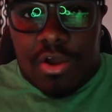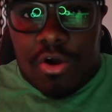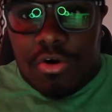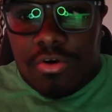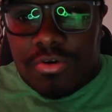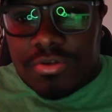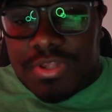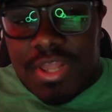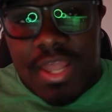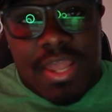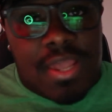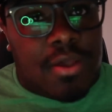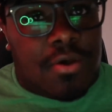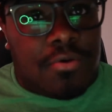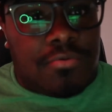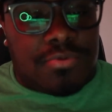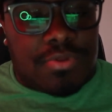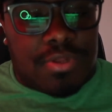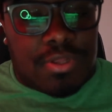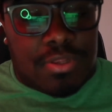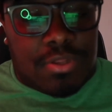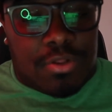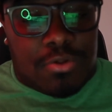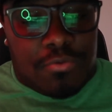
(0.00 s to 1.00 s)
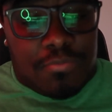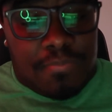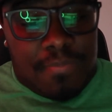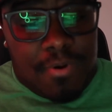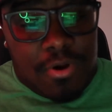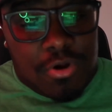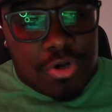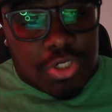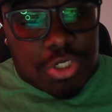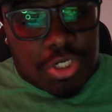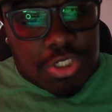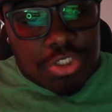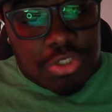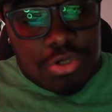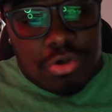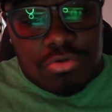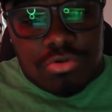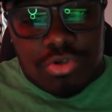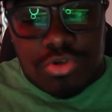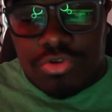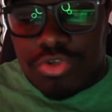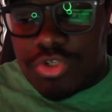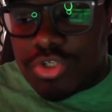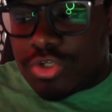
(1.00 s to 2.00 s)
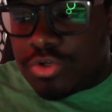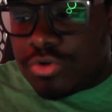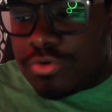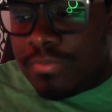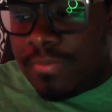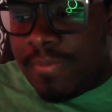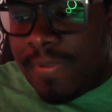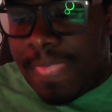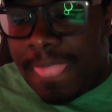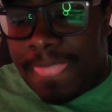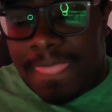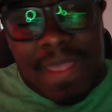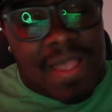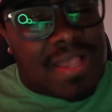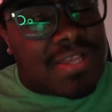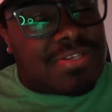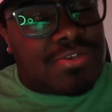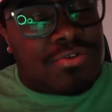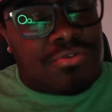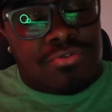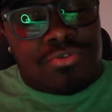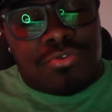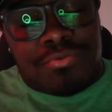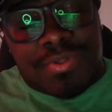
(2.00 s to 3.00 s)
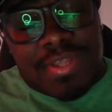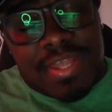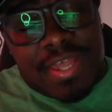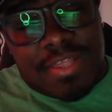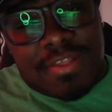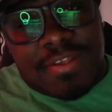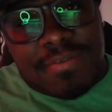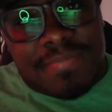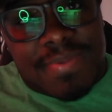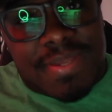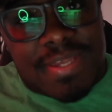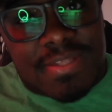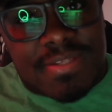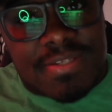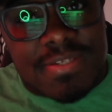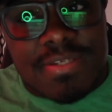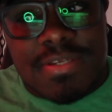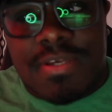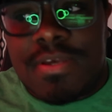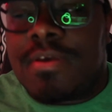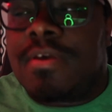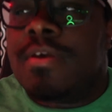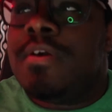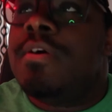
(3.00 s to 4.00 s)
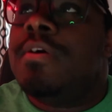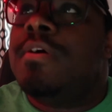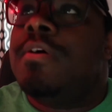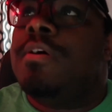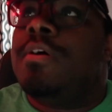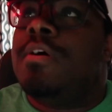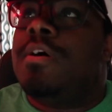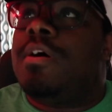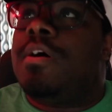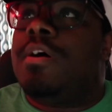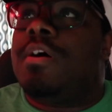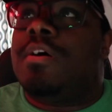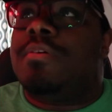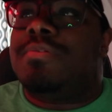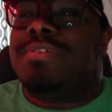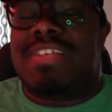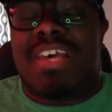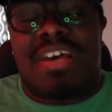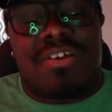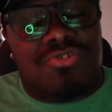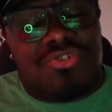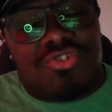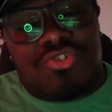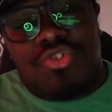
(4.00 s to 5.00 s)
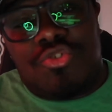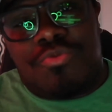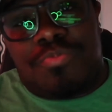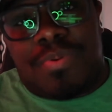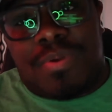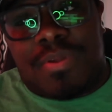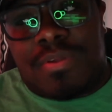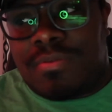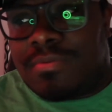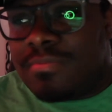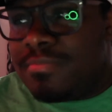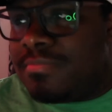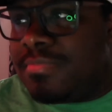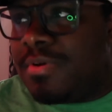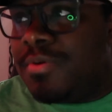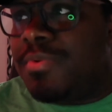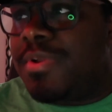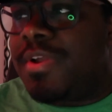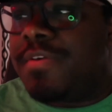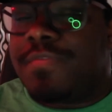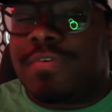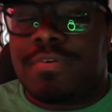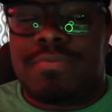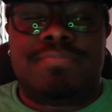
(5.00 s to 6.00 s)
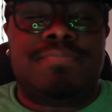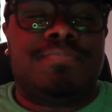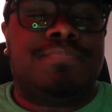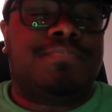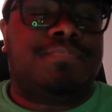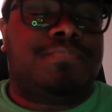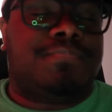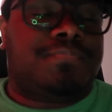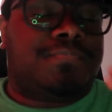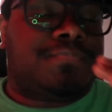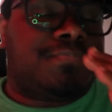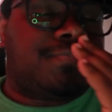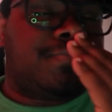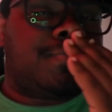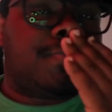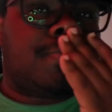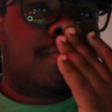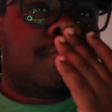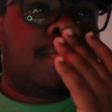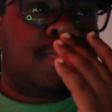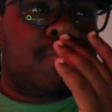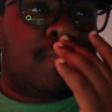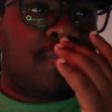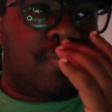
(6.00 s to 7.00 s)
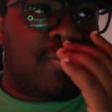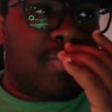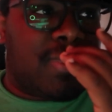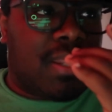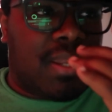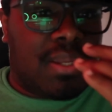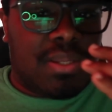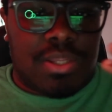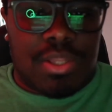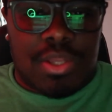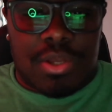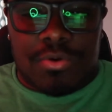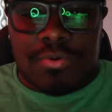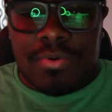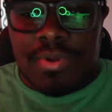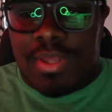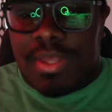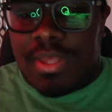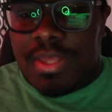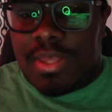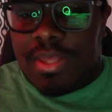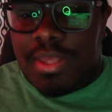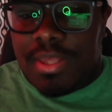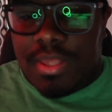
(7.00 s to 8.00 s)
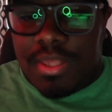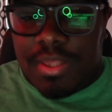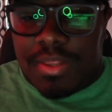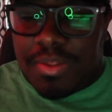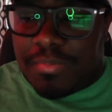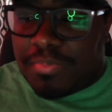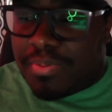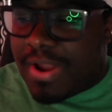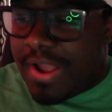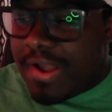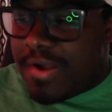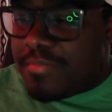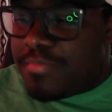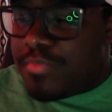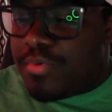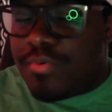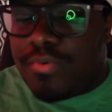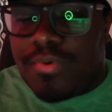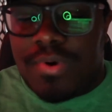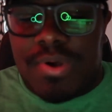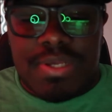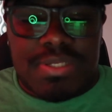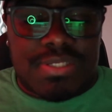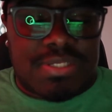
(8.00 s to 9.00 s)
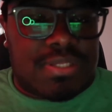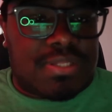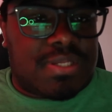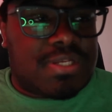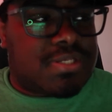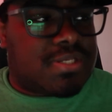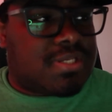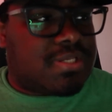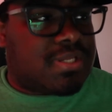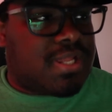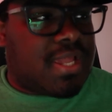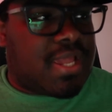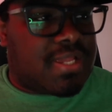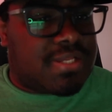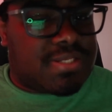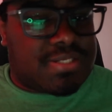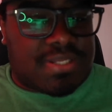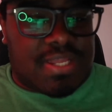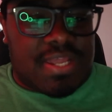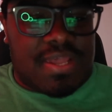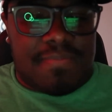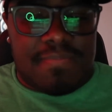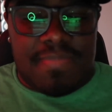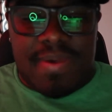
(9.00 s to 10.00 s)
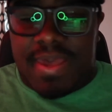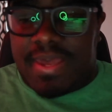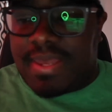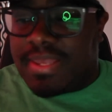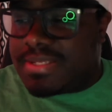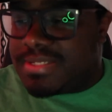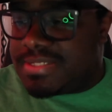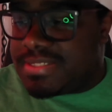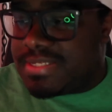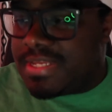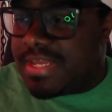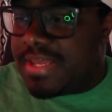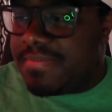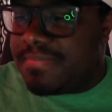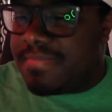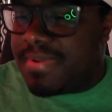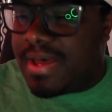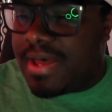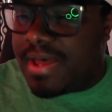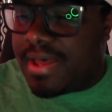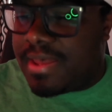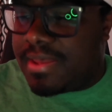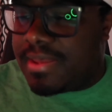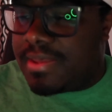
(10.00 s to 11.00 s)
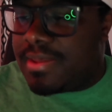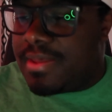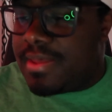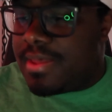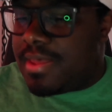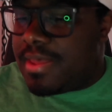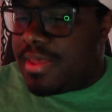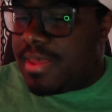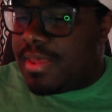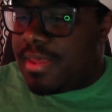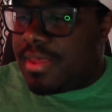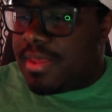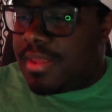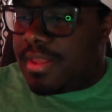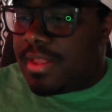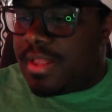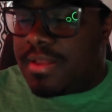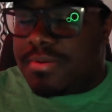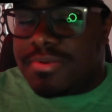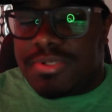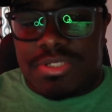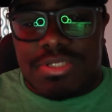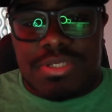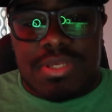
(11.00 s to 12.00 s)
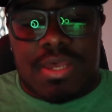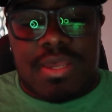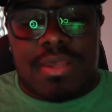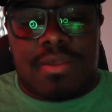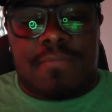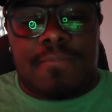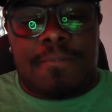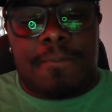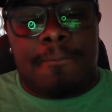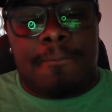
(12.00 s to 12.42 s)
all day on the little march I saw on YouTube. I still don't know what the hell it means. It sounds stupid, but whatever. You know, and the Proud Boys and this and that, stand back and stand by. I'm just like